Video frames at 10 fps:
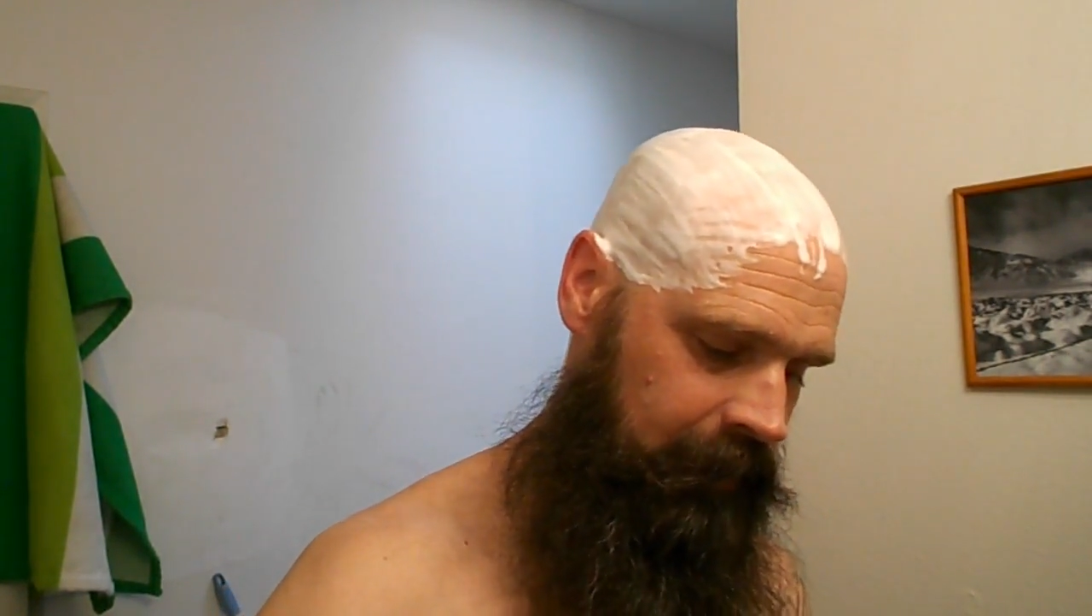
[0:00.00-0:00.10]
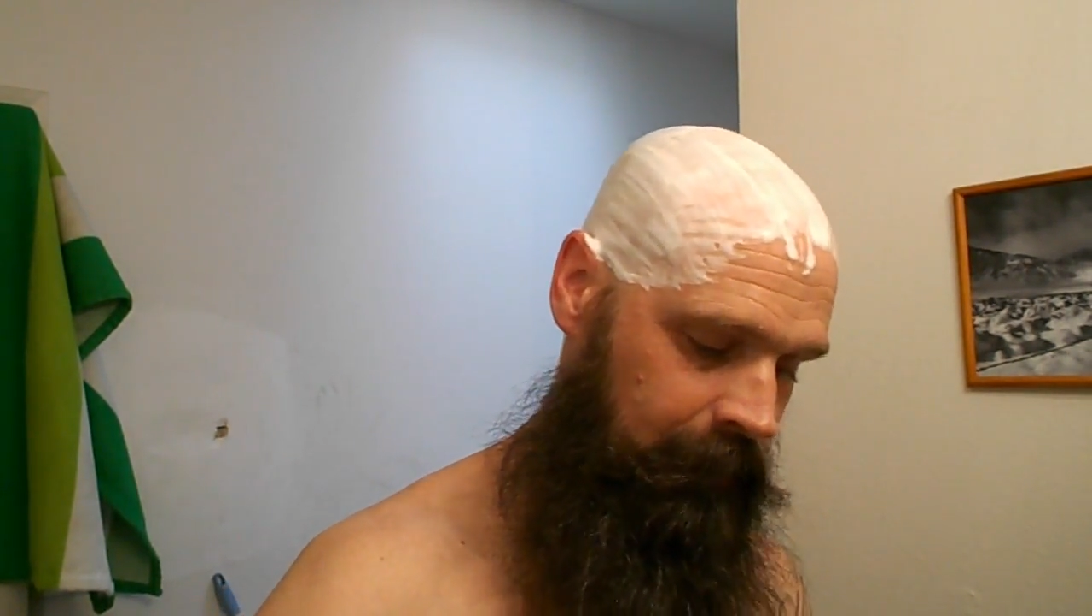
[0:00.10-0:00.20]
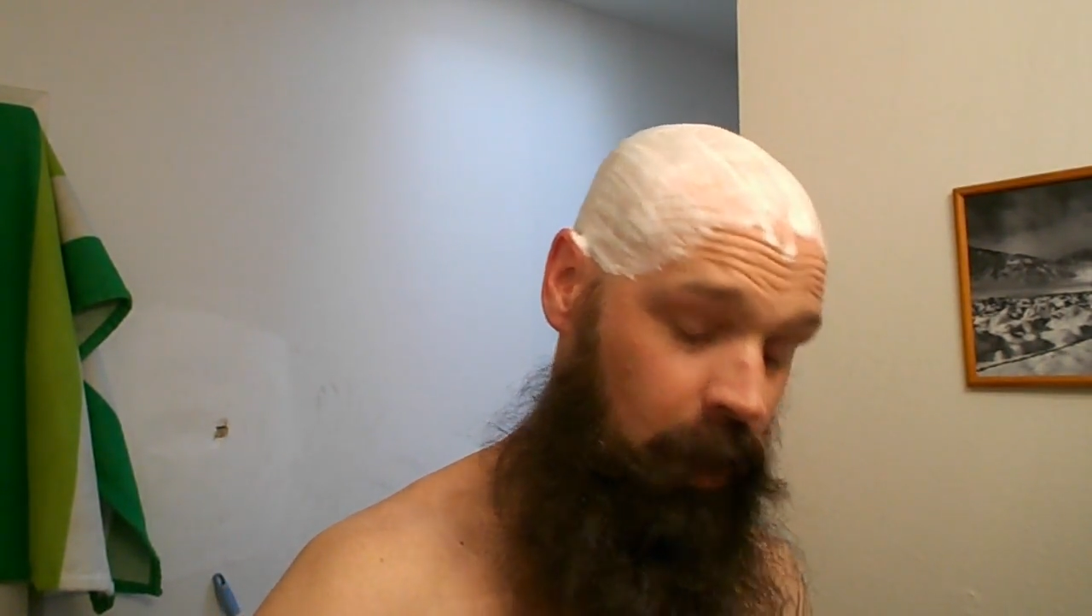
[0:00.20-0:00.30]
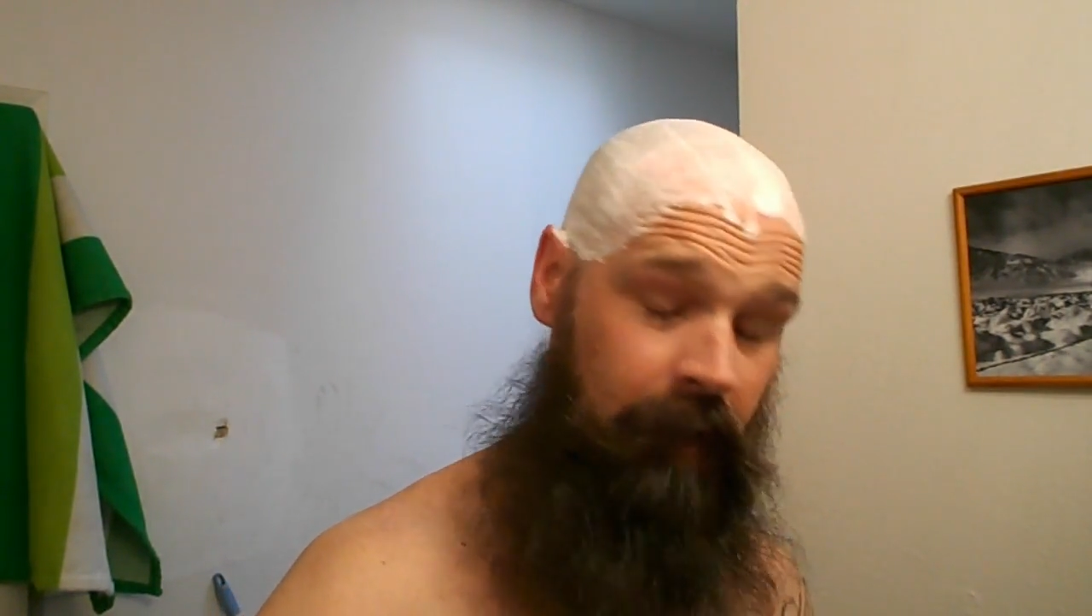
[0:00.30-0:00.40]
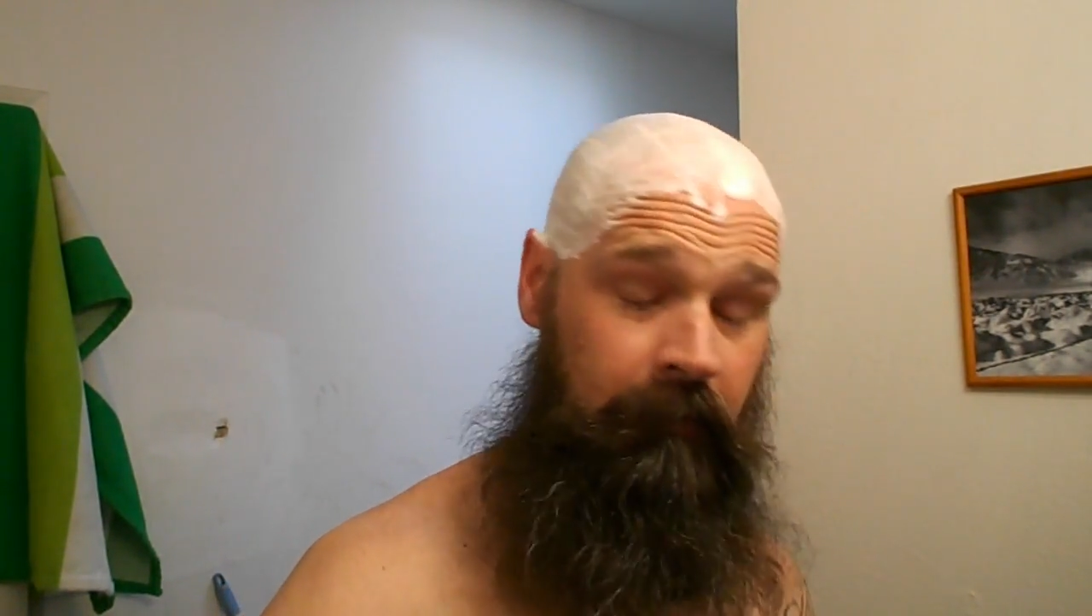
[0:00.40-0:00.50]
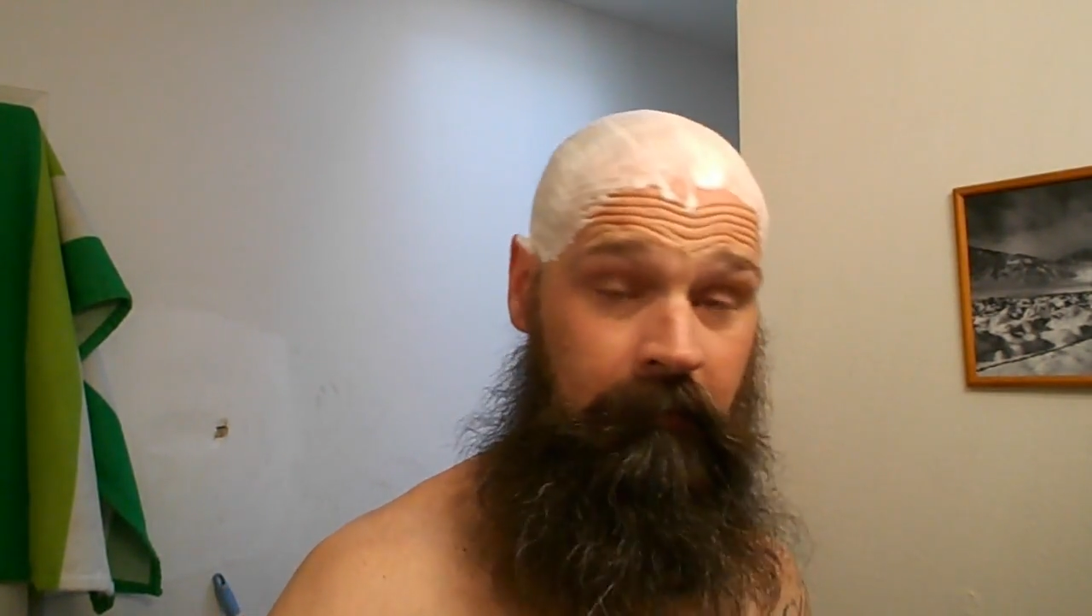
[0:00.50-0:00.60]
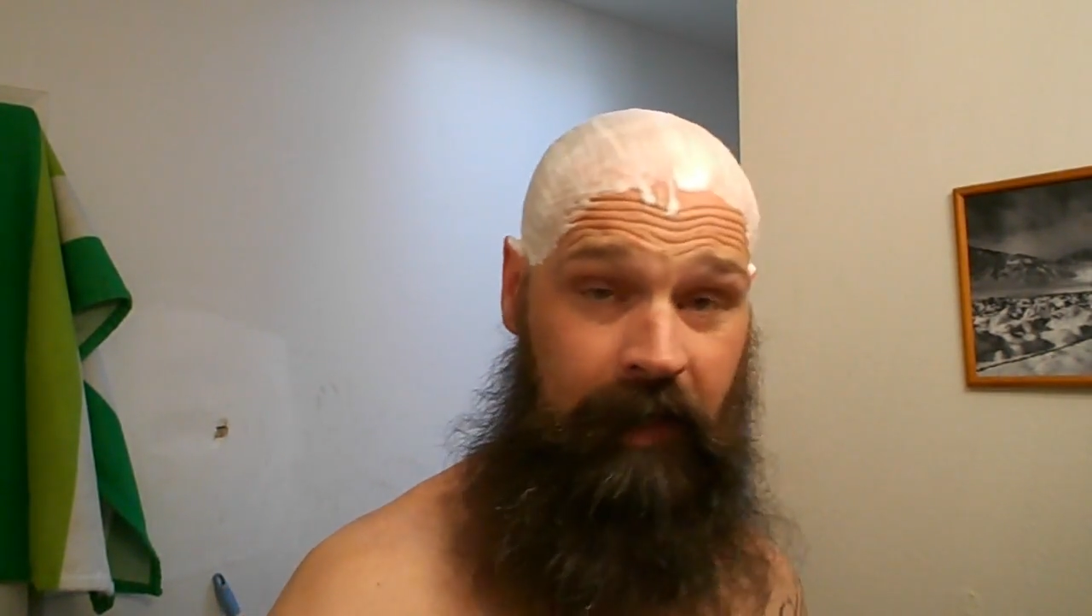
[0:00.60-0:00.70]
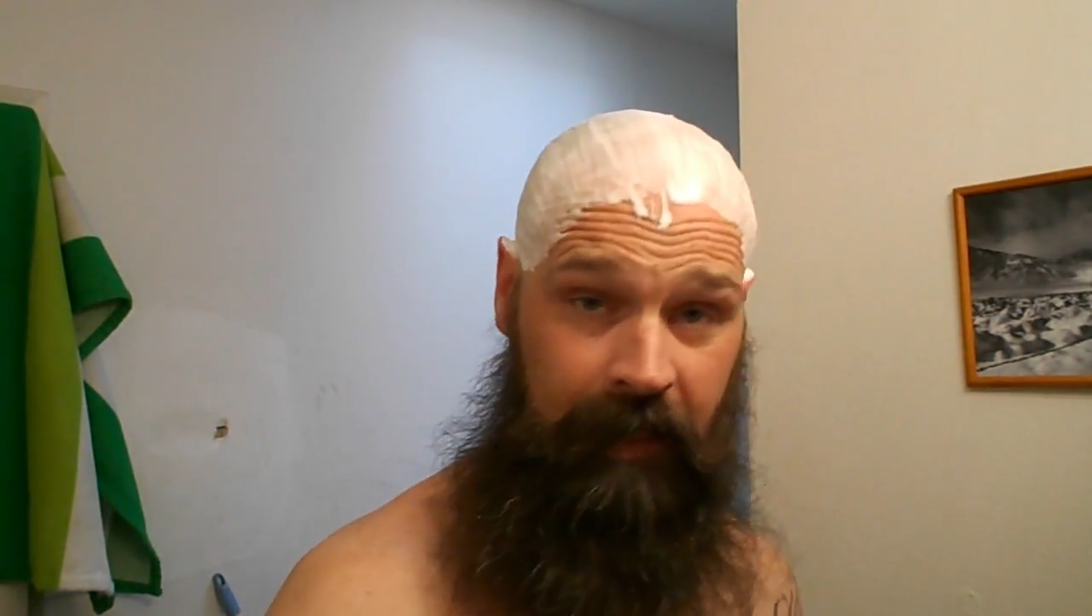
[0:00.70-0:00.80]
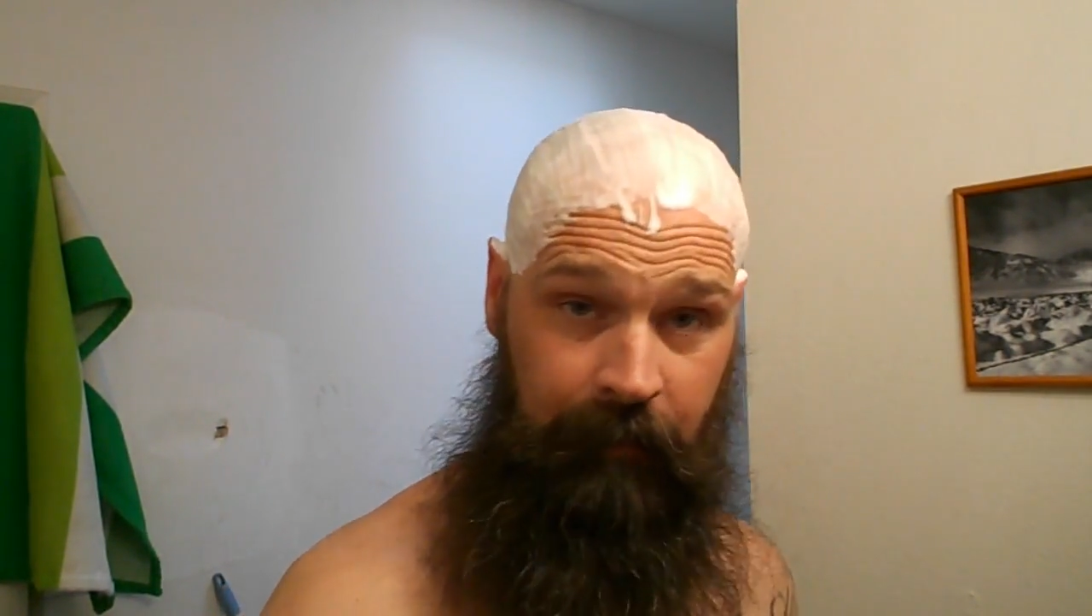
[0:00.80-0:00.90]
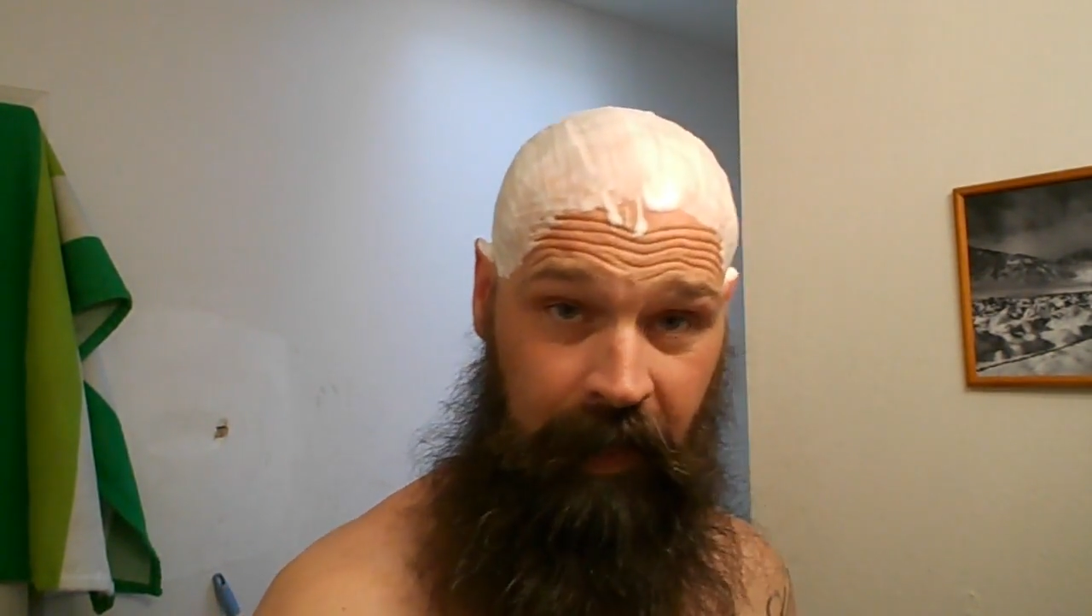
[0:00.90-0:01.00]
them off of
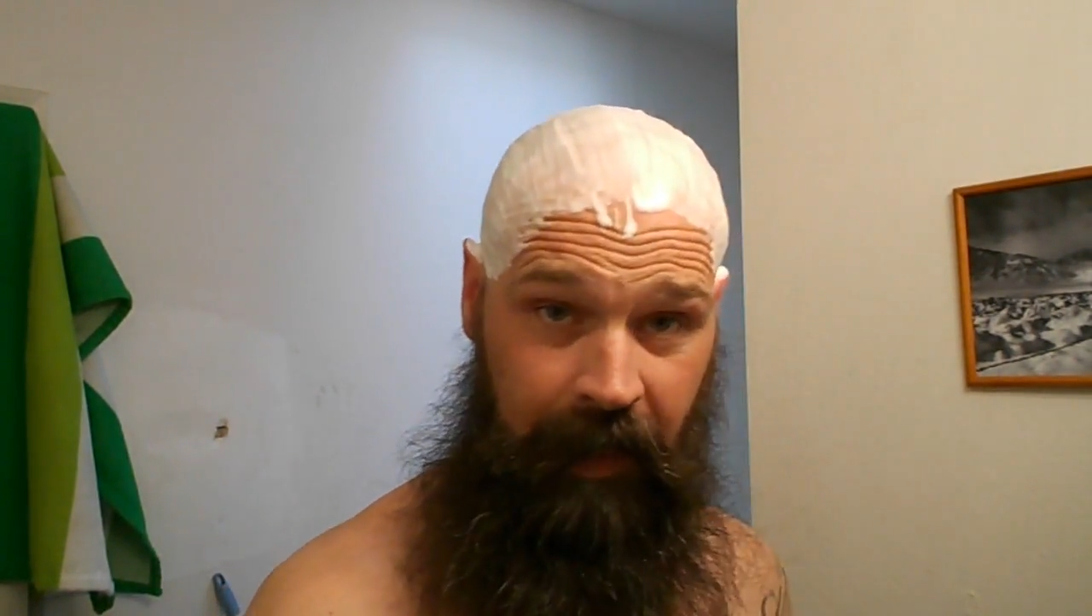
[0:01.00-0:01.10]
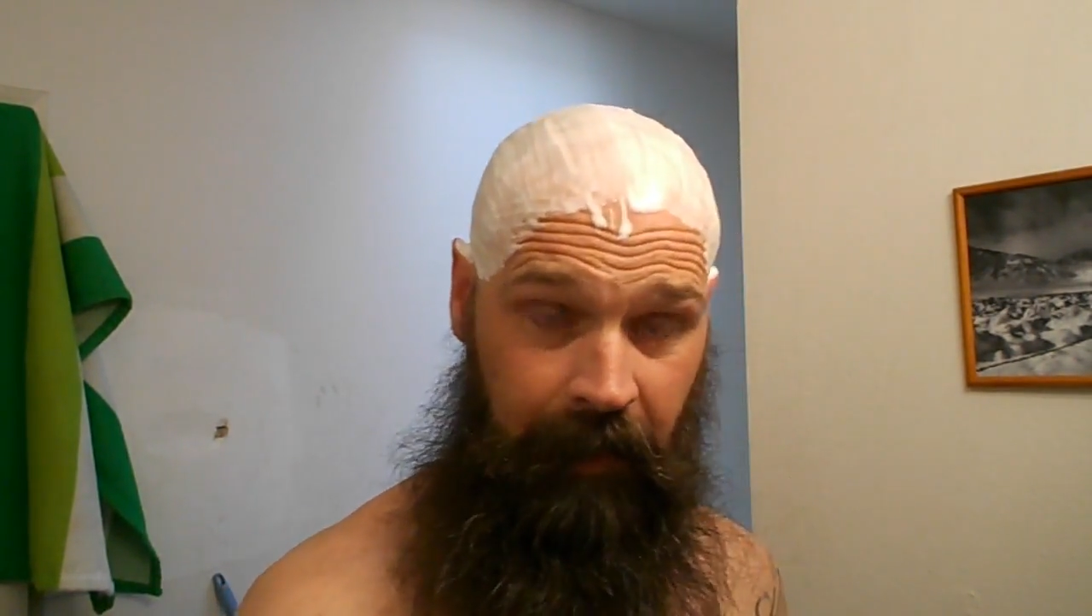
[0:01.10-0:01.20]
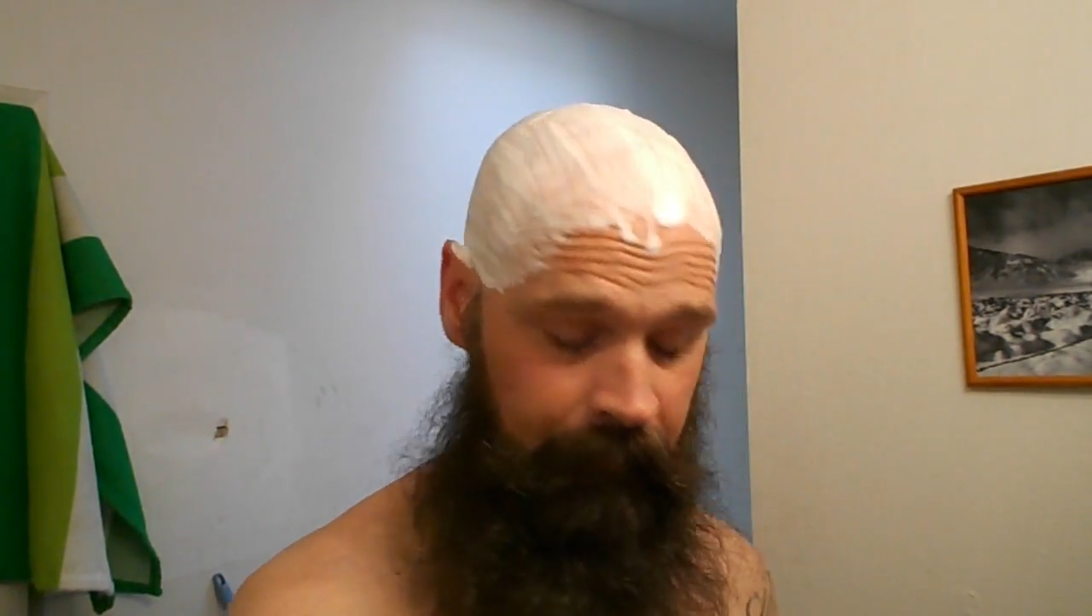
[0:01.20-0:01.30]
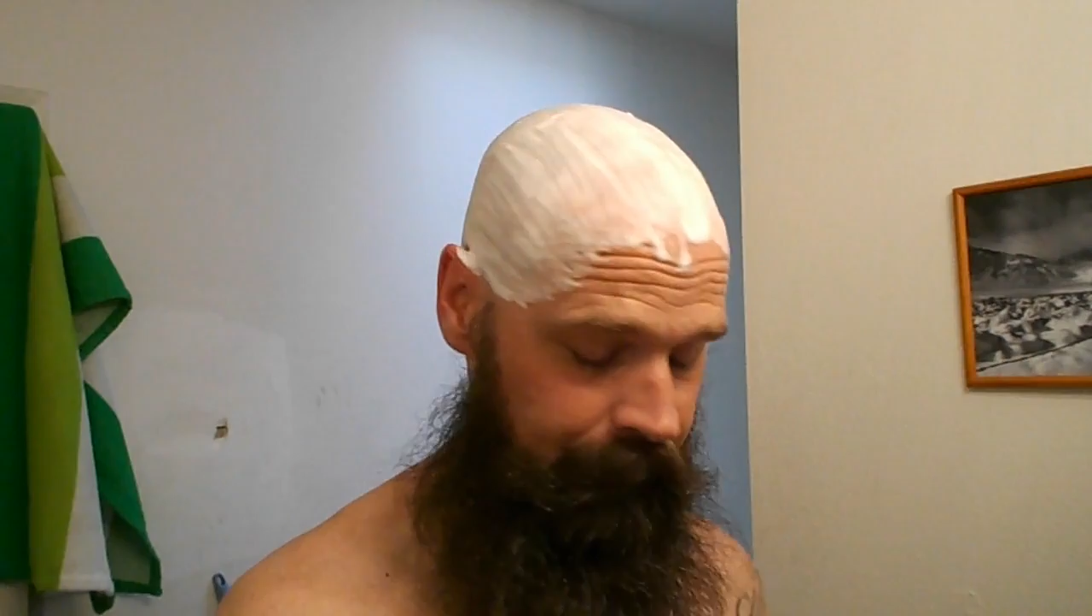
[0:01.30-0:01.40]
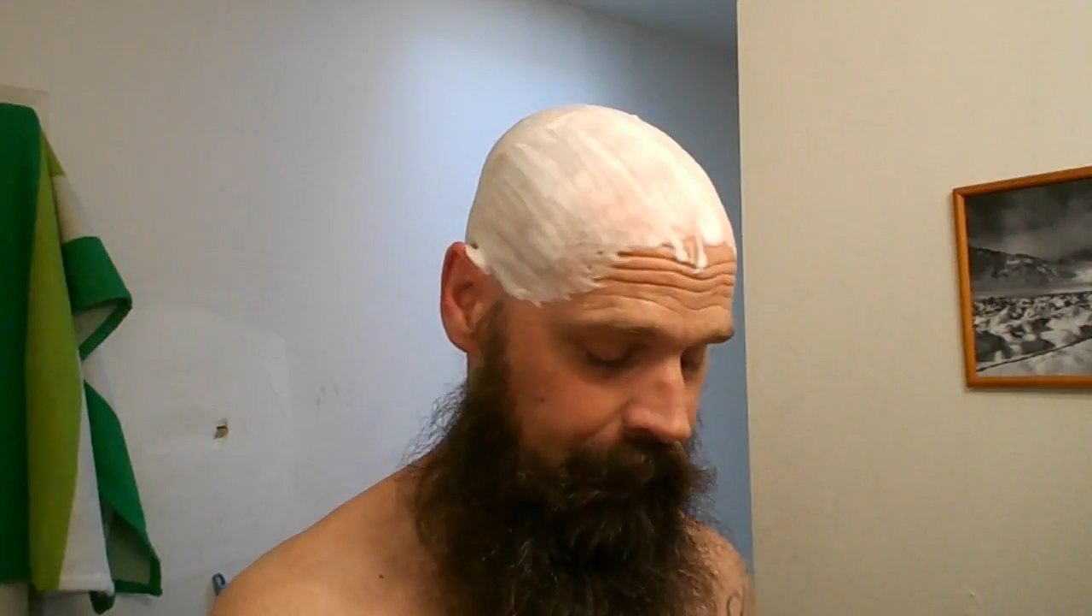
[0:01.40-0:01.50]
eBay.